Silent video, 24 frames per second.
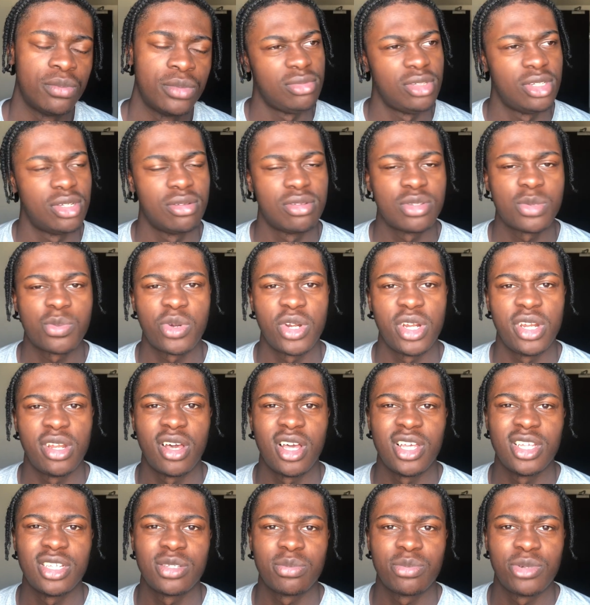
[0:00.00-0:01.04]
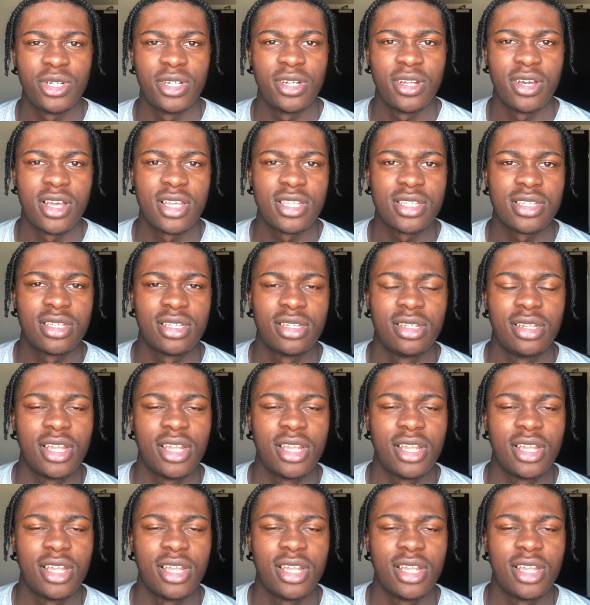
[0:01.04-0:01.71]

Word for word: You know, it was pretty nice, pretty nice.